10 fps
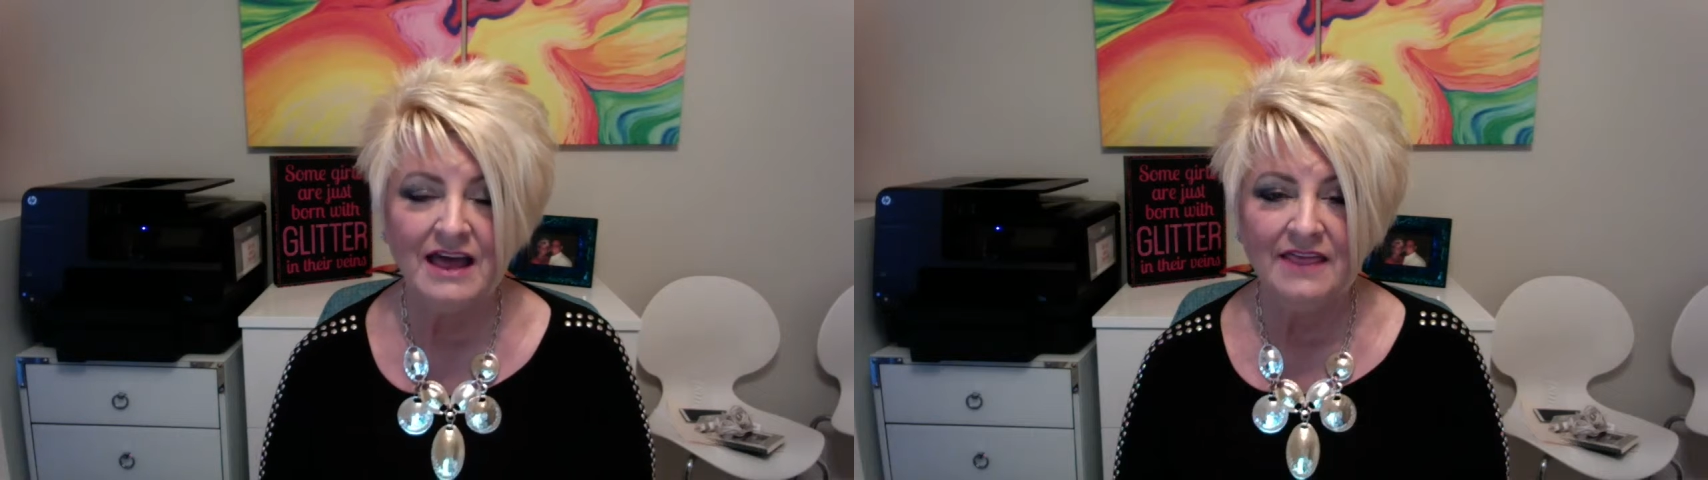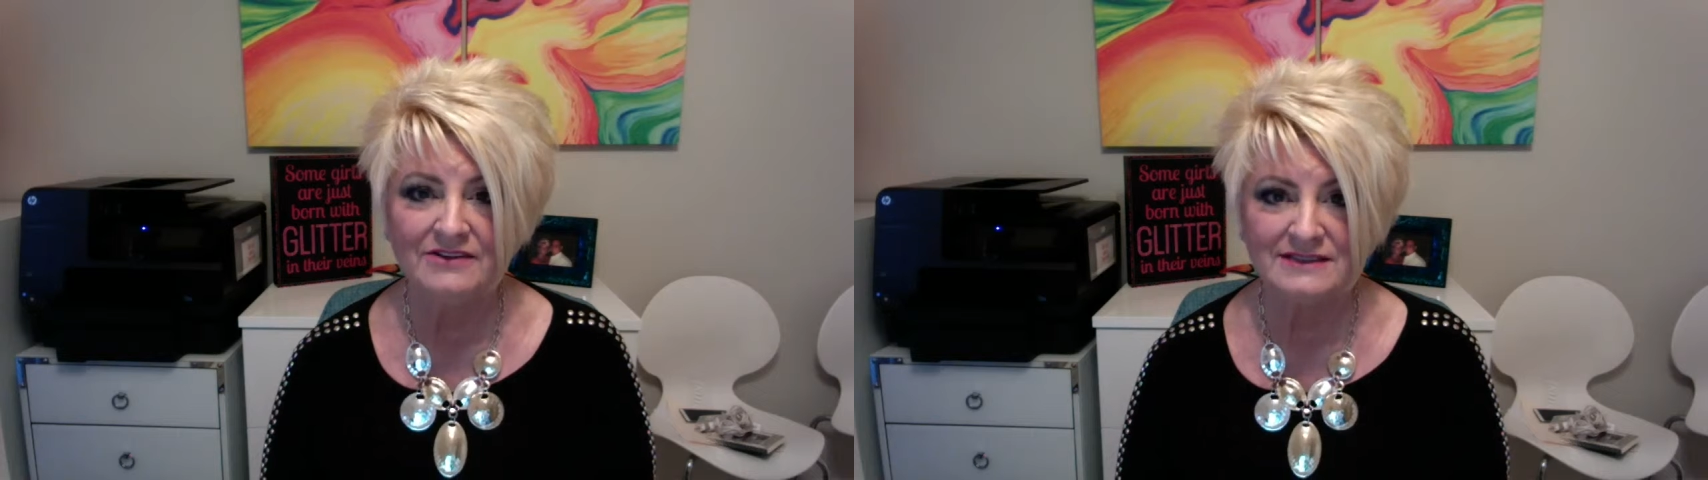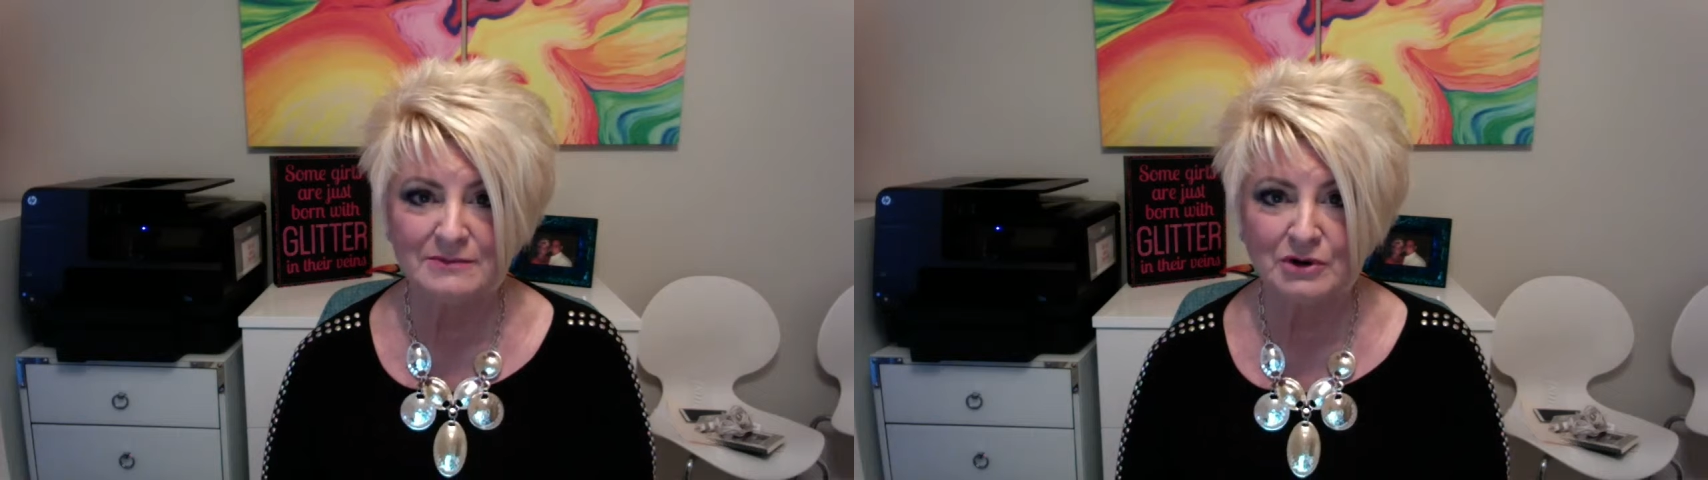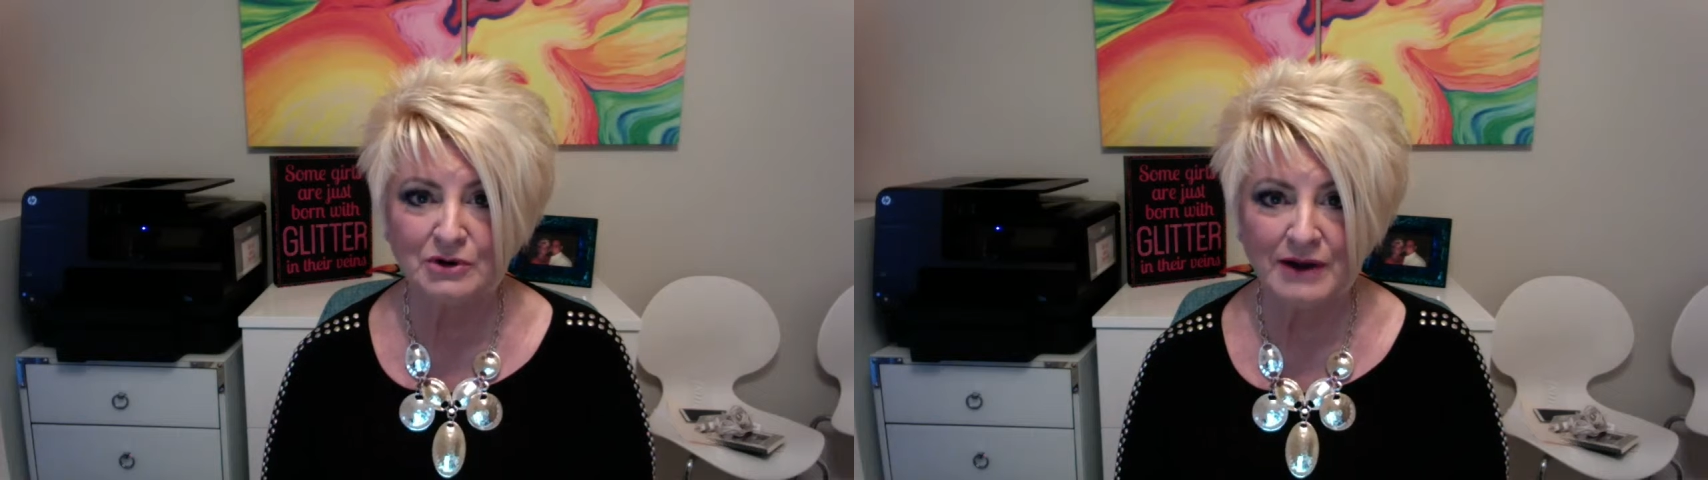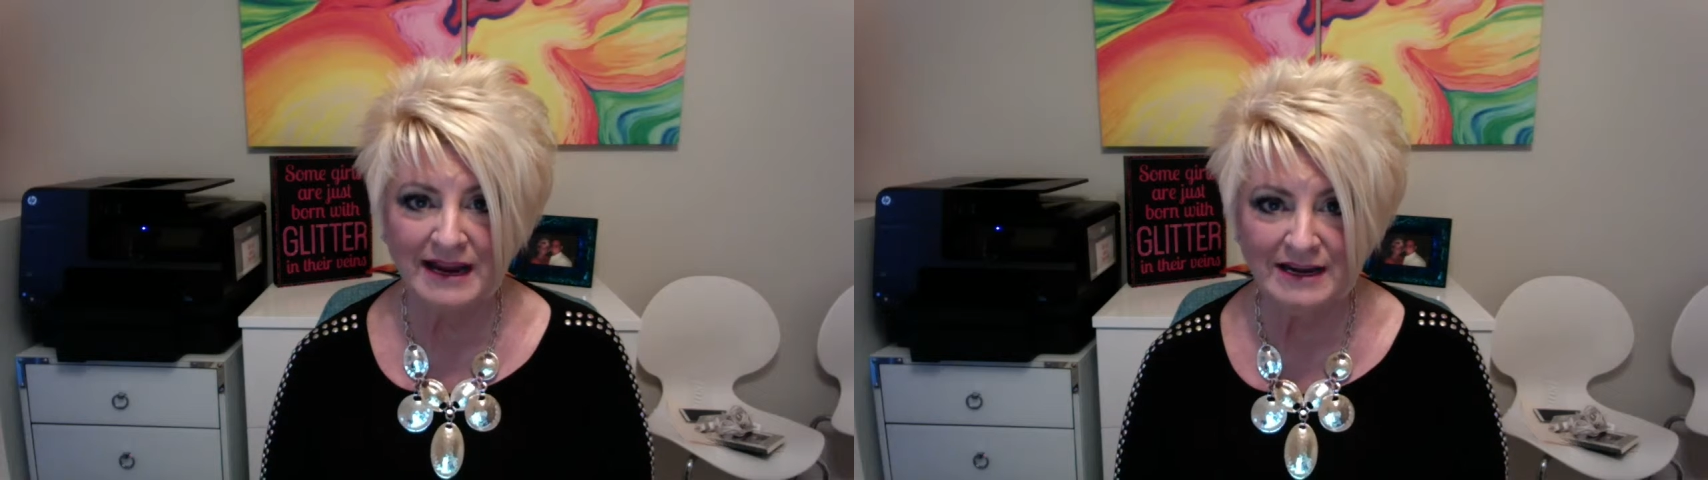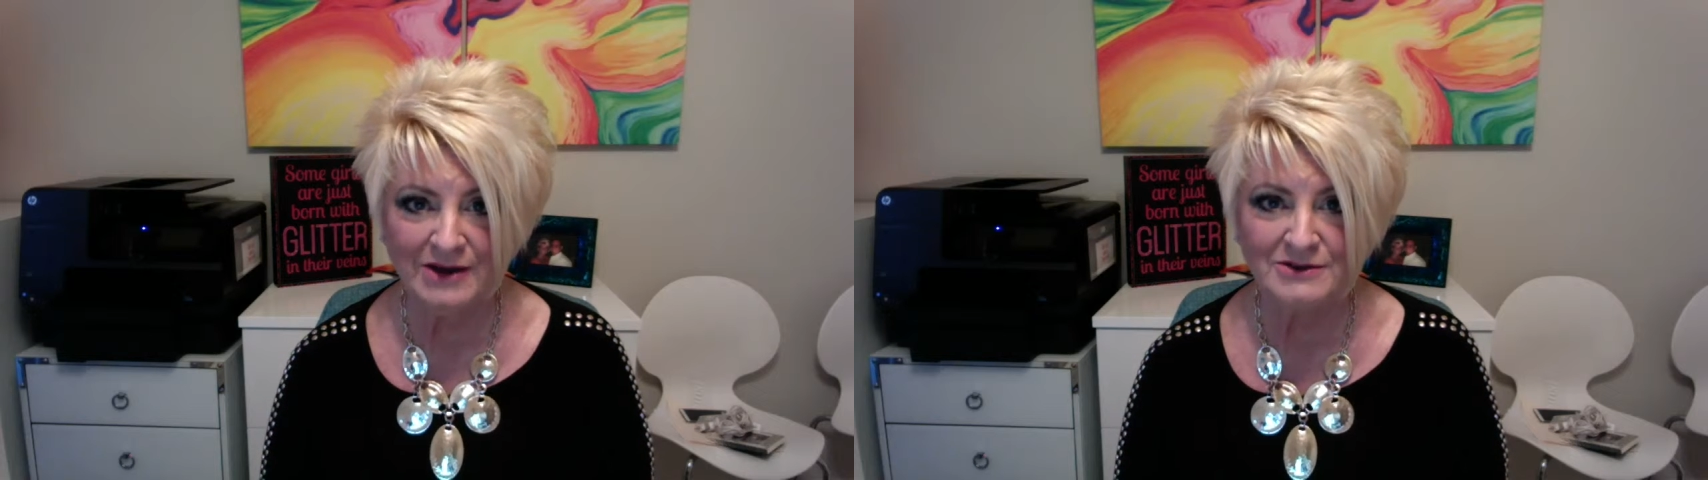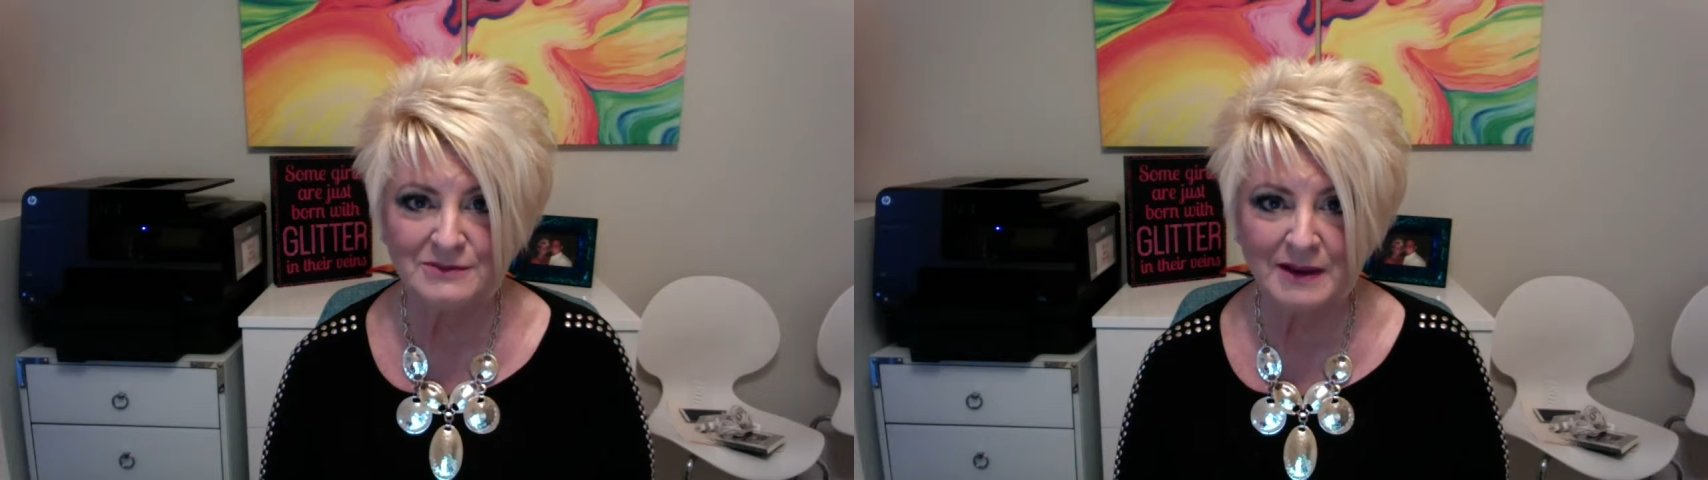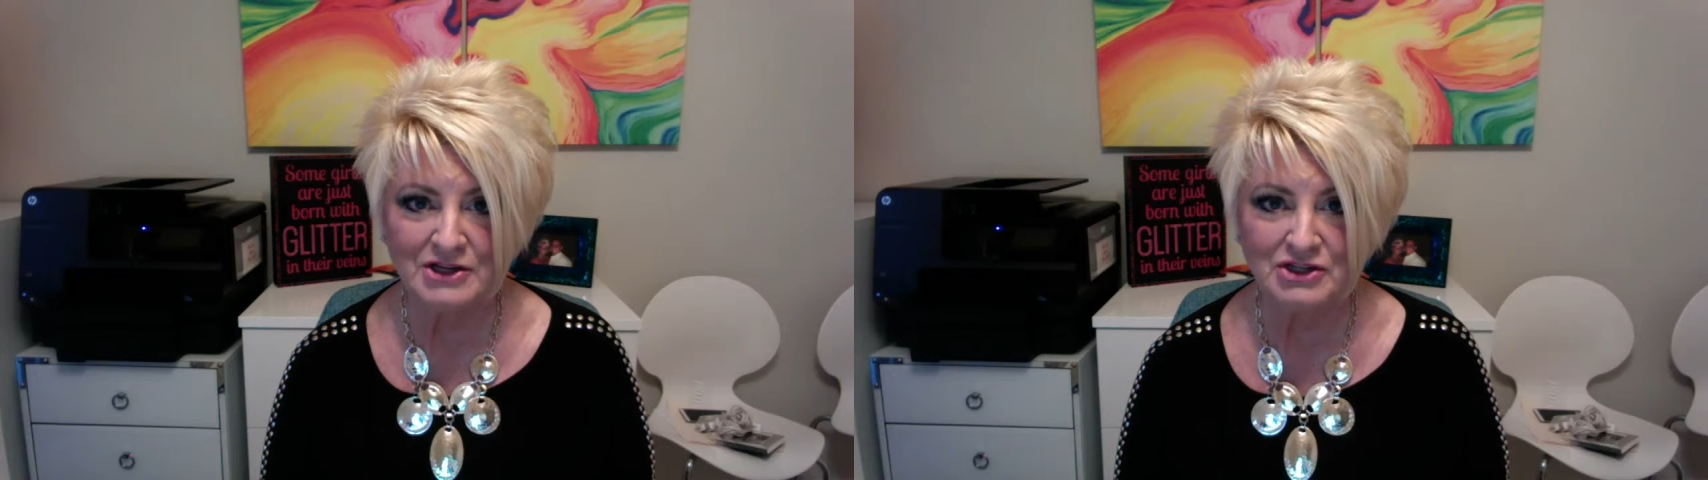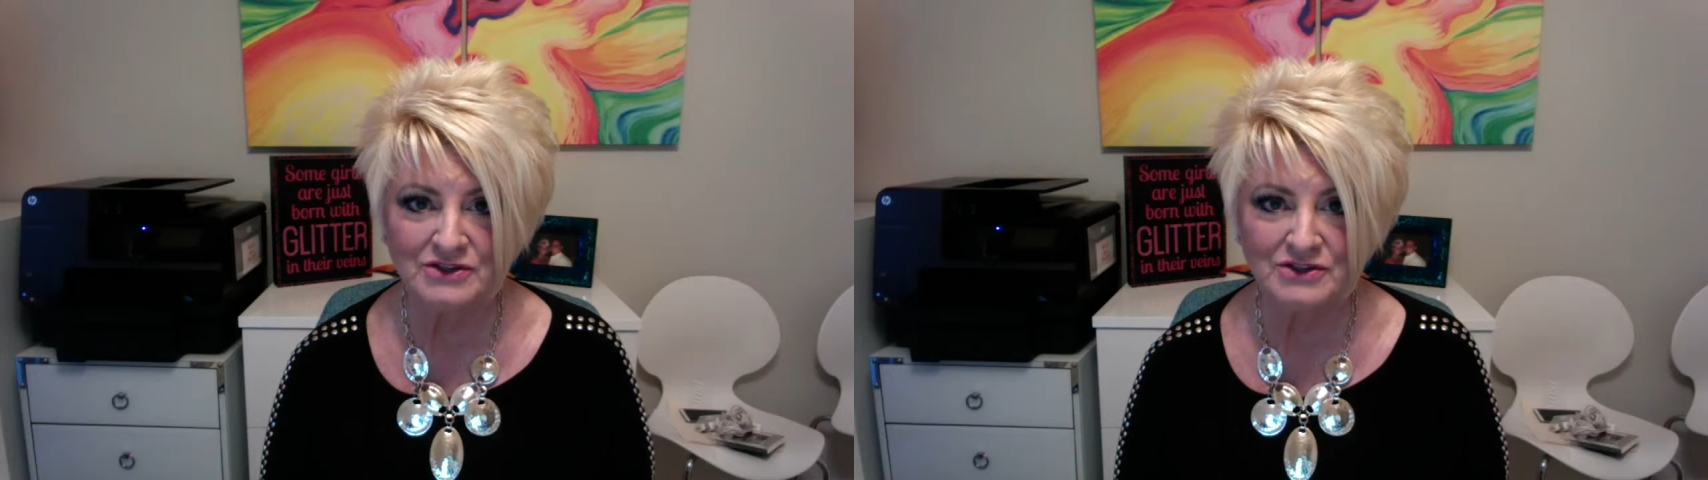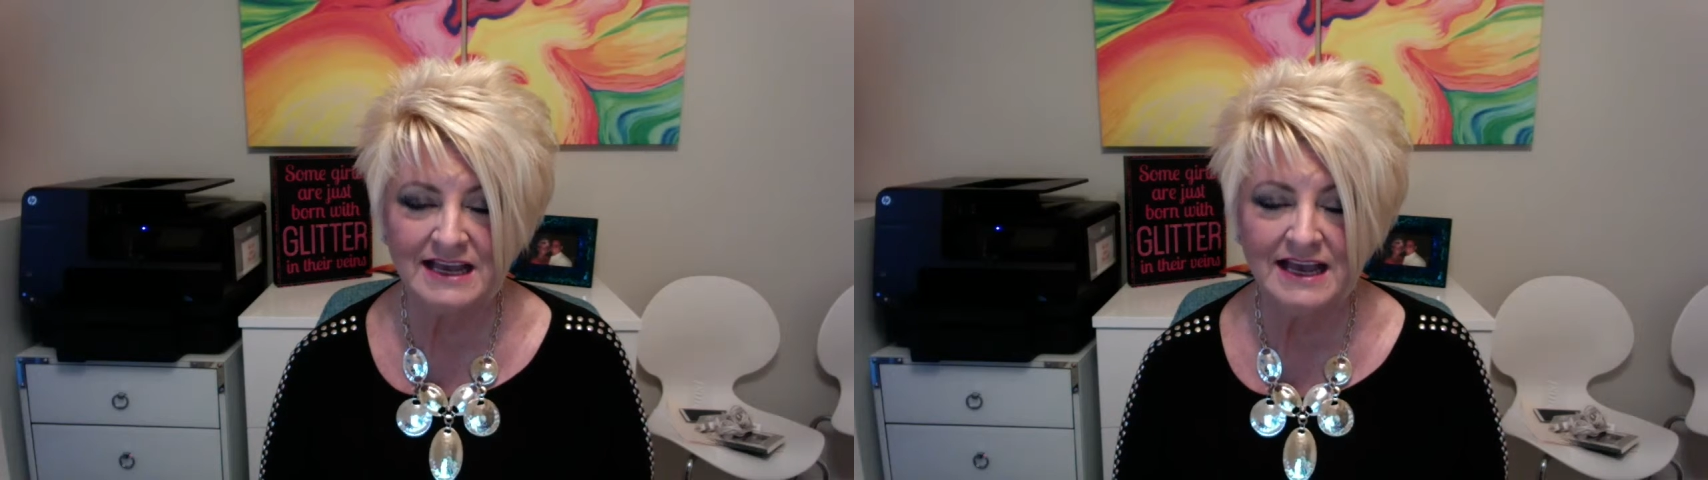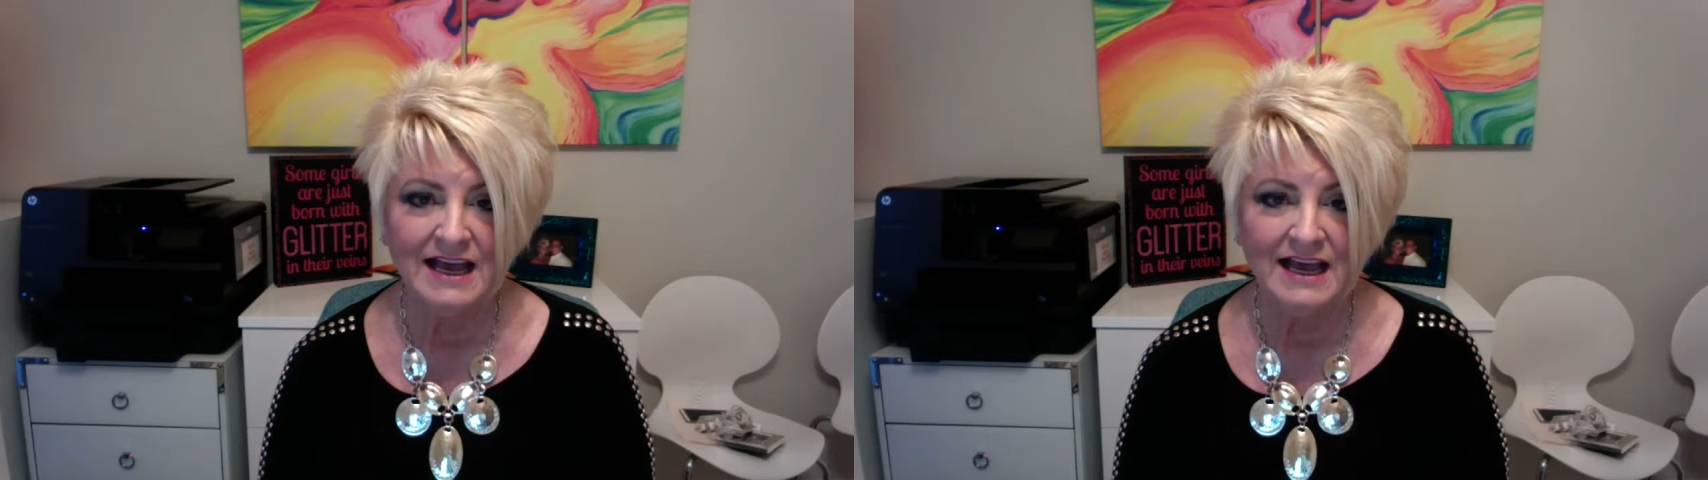There's some great host specials